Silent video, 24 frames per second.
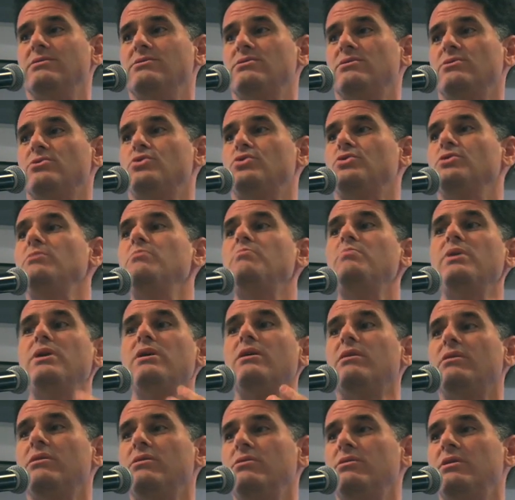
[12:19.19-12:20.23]
shouldn't be
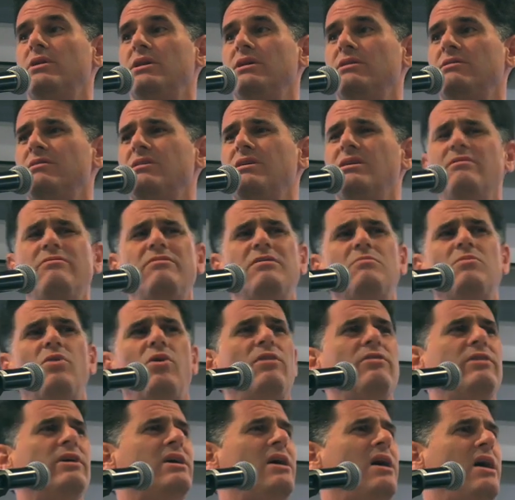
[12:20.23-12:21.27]
included, and to give them all the
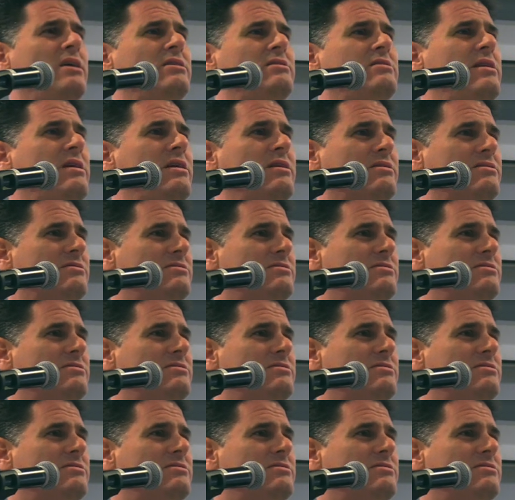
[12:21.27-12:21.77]
context